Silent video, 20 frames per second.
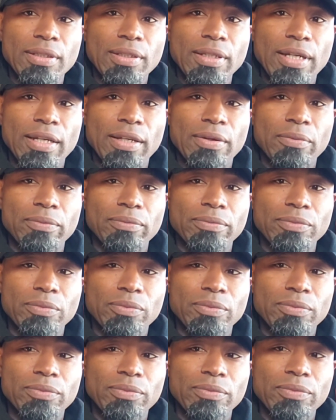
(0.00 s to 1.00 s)
and
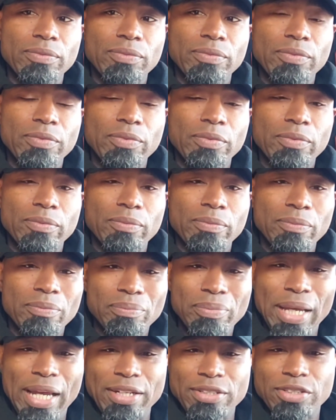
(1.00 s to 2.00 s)

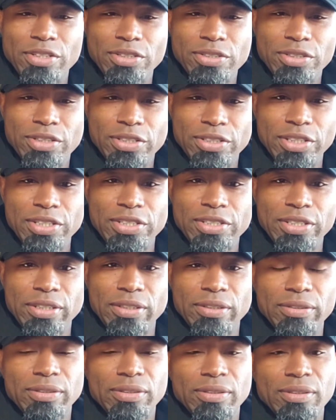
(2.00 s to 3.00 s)
pay attention to
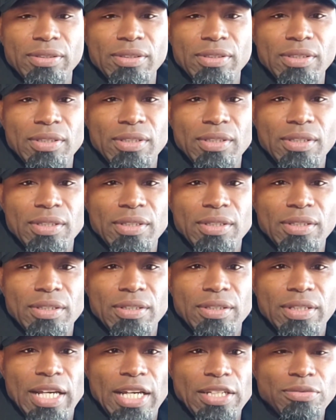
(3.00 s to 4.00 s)
details.
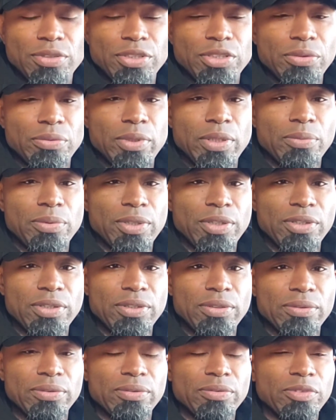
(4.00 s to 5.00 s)
That's what you really want to
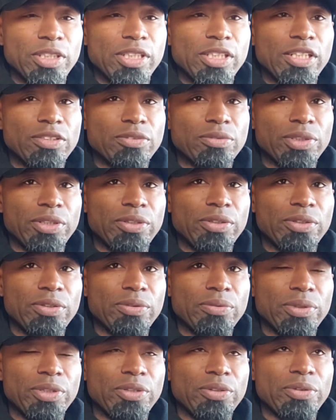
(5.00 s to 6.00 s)
do, because when
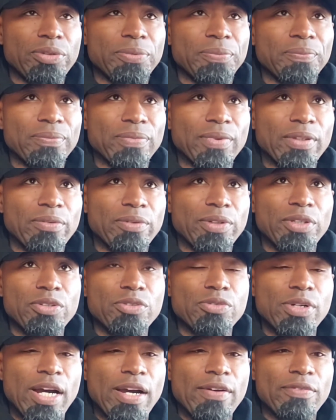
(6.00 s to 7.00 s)

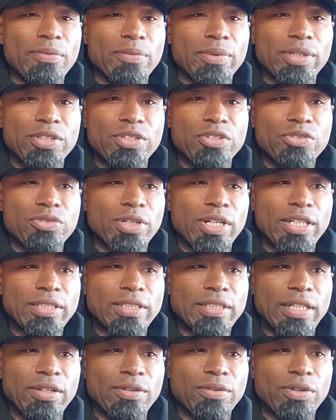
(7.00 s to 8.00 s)
you're driving one of these
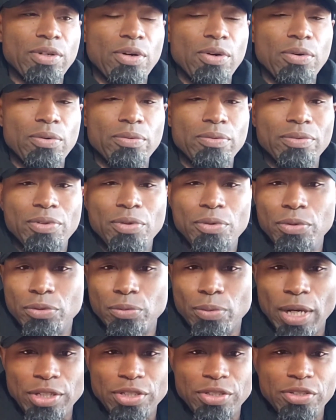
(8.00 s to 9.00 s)
trucks, I don't know who's
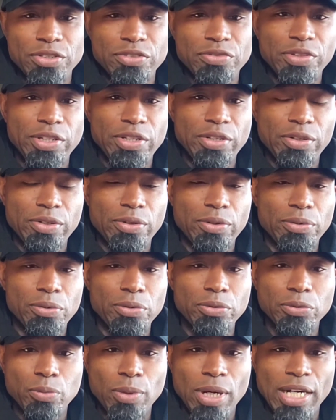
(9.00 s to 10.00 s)
watching this video, or
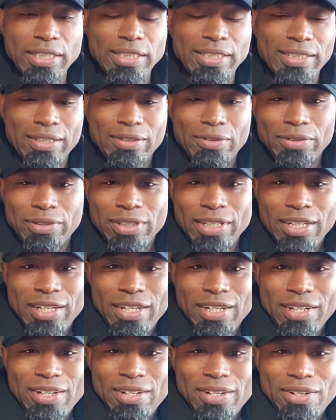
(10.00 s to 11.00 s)
who's watched it, or
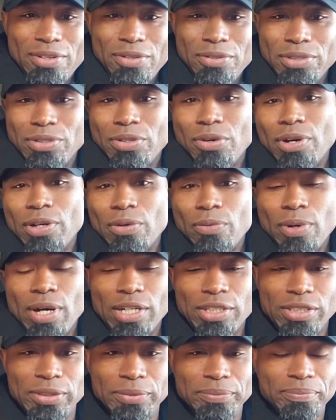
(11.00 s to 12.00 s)
who's going to
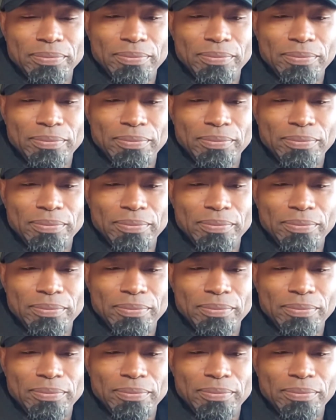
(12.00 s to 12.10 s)
watch it.